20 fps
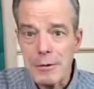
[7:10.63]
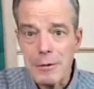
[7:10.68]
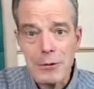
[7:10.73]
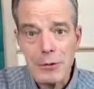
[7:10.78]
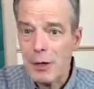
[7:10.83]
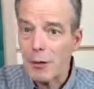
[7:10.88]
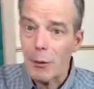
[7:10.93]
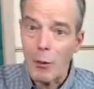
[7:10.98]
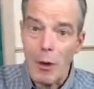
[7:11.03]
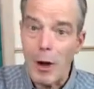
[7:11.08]

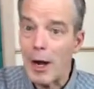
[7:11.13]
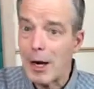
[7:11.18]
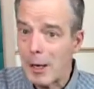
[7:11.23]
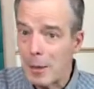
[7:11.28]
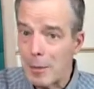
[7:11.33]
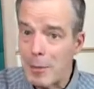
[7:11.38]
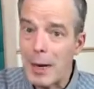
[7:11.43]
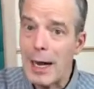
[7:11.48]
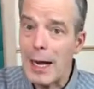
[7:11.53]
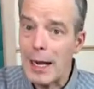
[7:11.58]
try to walk
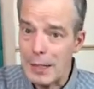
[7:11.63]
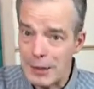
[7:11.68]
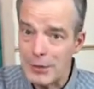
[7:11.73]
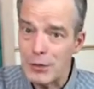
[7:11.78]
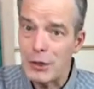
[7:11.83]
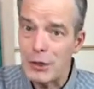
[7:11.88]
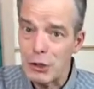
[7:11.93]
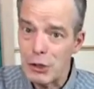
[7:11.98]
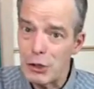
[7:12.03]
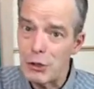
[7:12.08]
a mile in
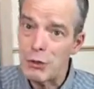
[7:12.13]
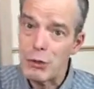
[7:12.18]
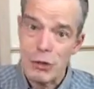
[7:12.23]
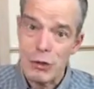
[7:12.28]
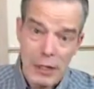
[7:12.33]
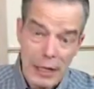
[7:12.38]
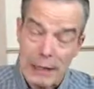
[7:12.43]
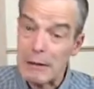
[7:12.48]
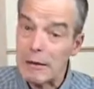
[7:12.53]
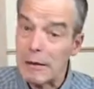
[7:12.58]
their
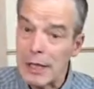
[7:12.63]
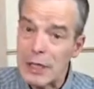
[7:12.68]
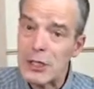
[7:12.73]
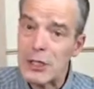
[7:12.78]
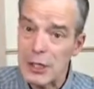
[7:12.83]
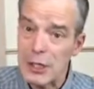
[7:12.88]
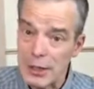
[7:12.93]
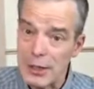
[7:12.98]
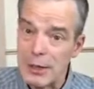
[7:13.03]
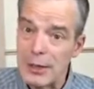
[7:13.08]
shoes, like
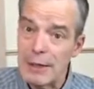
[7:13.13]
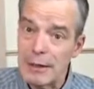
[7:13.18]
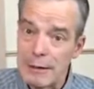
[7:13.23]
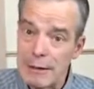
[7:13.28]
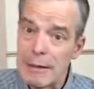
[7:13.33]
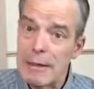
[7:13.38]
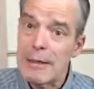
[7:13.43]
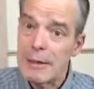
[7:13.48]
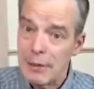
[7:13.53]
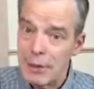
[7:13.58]
Leslie, the,
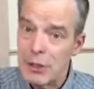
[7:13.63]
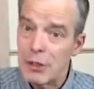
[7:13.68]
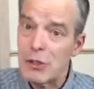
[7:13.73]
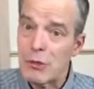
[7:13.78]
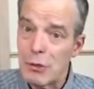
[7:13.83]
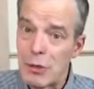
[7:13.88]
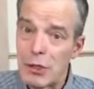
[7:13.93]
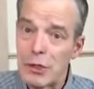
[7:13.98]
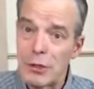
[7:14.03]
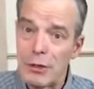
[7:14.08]
the
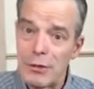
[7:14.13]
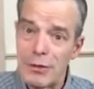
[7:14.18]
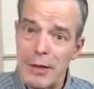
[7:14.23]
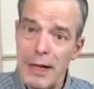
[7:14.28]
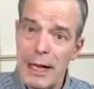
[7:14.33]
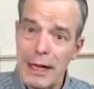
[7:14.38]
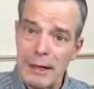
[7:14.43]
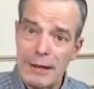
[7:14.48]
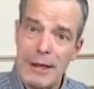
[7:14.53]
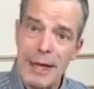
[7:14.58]
instructor of
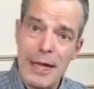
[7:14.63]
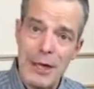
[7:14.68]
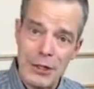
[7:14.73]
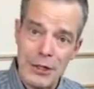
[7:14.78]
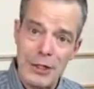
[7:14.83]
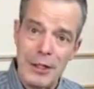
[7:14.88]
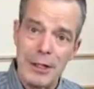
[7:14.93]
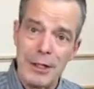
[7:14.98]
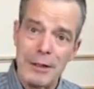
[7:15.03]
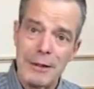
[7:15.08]
that
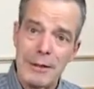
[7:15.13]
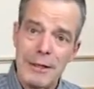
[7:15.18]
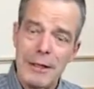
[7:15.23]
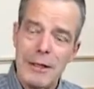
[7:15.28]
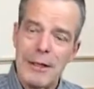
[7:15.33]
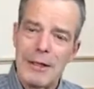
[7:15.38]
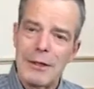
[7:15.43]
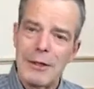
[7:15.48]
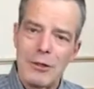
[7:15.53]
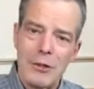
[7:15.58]
class, did,
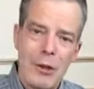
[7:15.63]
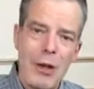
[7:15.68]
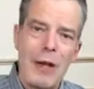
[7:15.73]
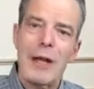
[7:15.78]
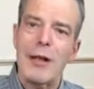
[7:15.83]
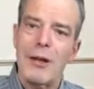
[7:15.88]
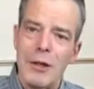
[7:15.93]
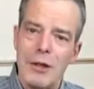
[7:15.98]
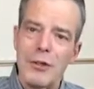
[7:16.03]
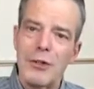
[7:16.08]
try
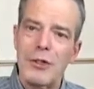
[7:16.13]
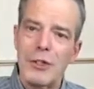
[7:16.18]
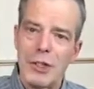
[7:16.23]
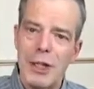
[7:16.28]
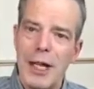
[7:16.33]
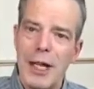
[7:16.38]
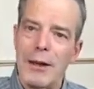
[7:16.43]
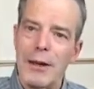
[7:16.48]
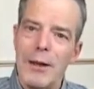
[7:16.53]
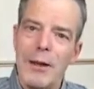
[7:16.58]
to
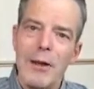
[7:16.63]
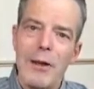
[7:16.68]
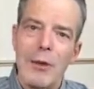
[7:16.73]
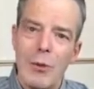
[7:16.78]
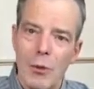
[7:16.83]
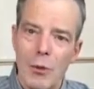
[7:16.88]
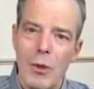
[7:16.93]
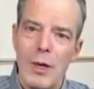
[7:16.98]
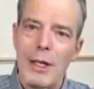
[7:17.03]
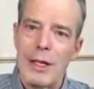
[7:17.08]
understand
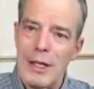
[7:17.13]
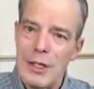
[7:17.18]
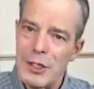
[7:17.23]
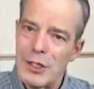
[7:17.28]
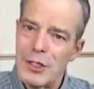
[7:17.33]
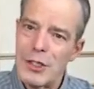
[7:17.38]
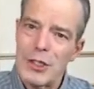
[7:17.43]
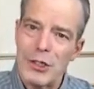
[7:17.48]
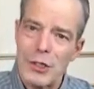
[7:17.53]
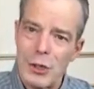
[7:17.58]
what it
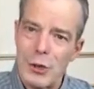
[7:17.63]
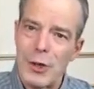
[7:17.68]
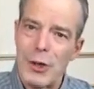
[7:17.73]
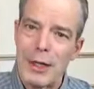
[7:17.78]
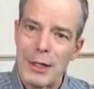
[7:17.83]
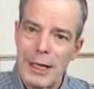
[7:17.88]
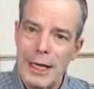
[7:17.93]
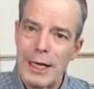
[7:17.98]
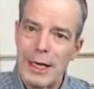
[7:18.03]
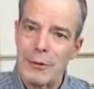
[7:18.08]
is that's
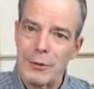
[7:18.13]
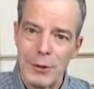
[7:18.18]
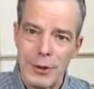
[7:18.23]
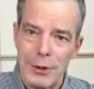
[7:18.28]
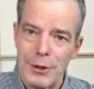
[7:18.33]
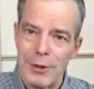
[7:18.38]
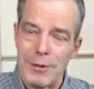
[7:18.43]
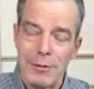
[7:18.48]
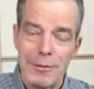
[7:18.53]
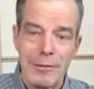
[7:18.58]
going on
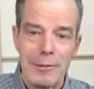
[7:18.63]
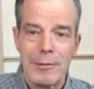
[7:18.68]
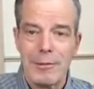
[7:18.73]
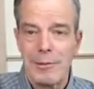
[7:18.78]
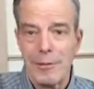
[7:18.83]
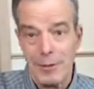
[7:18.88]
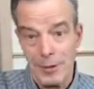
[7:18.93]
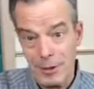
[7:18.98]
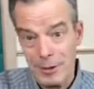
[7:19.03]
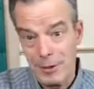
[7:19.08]
with
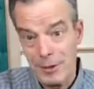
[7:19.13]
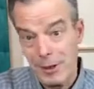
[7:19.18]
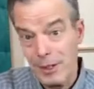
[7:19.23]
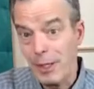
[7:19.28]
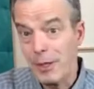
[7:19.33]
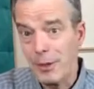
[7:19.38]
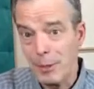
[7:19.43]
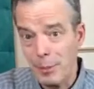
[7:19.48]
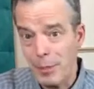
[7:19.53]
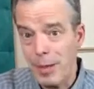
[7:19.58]
the, the
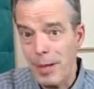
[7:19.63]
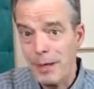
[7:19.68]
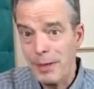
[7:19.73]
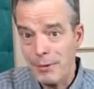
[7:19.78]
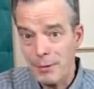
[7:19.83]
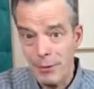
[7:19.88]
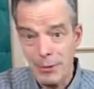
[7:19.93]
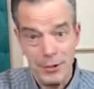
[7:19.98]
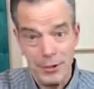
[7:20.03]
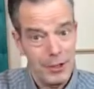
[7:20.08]
other
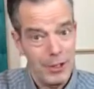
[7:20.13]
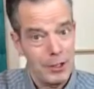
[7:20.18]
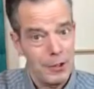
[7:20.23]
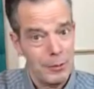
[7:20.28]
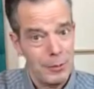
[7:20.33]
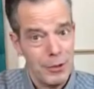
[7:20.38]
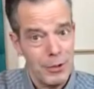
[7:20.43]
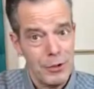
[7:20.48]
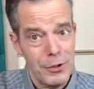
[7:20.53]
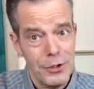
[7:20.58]
pet or the other
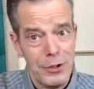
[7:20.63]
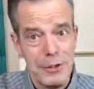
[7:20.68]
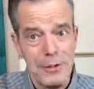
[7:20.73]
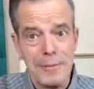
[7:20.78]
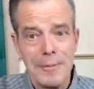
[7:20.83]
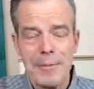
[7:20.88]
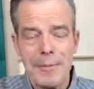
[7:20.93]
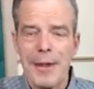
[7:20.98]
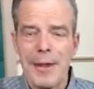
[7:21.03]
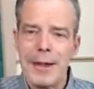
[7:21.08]
person
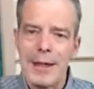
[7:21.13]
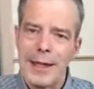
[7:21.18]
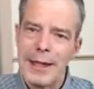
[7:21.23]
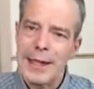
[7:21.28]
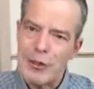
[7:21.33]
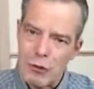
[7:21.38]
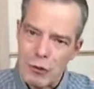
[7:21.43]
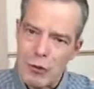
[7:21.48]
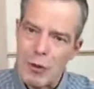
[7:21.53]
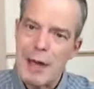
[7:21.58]

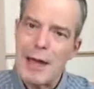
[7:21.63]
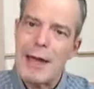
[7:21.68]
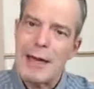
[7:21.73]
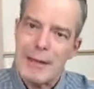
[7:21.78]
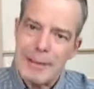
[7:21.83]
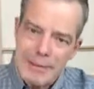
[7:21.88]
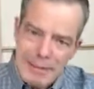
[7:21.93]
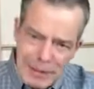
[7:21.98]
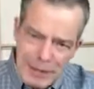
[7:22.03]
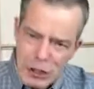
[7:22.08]
and try
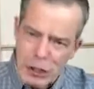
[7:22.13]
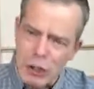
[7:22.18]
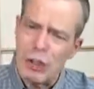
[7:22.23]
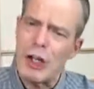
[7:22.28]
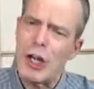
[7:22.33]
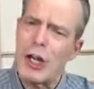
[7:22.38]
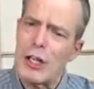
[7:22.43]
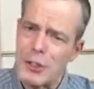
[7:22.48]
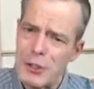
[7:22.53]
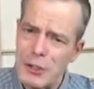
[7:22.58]
to
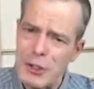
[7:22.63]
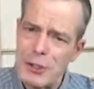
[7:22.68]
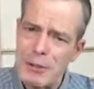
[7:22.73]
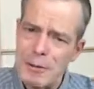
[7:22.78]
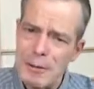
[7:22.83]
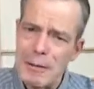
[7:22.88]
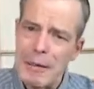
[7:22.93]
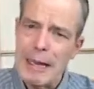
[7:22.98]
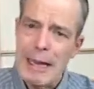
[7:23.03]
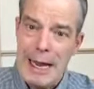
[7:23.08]
adjust
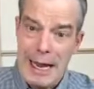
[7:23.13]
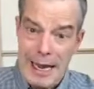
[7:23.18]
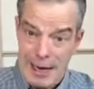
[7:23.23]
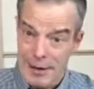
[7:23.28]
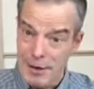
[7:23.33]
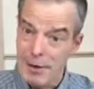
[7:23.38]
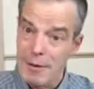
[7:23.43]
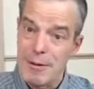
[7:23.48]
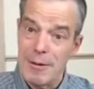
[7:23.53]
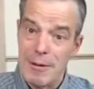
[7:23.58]

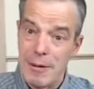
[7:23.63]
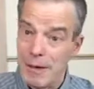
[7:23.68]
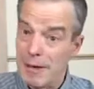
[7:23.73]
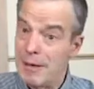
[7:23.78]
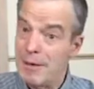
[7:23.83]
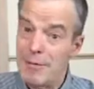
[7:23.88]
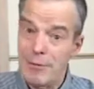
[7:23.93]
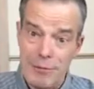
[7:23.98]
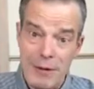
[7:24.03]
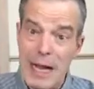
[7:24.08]
and,
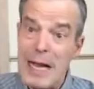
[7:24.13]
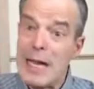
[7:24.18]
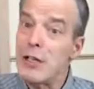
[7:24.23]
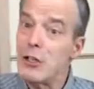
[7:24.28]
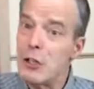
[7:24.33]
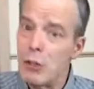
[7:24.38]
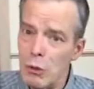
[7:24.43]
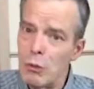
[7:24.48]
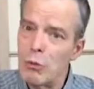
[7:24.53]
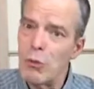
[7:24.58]
and fine
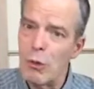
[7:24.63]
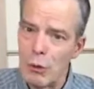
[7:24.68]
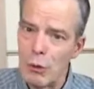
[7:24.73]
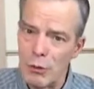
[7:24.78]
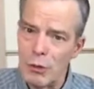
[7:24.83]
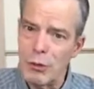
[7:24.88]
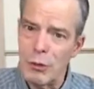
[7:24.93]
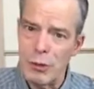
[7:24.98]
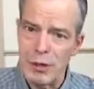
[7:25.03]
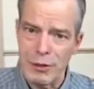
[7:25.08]
tune what
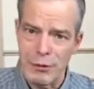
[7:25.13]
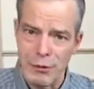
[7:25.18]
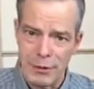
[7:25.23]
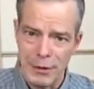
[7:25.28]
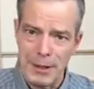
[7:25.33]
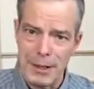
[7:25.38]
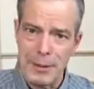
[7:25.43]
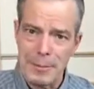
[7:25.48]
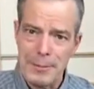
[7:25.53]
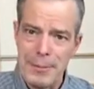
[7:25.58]
we're doing for
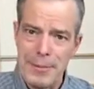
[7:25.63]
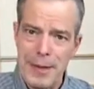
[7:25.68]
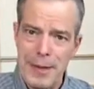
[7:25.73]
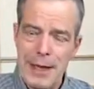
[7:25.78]
them.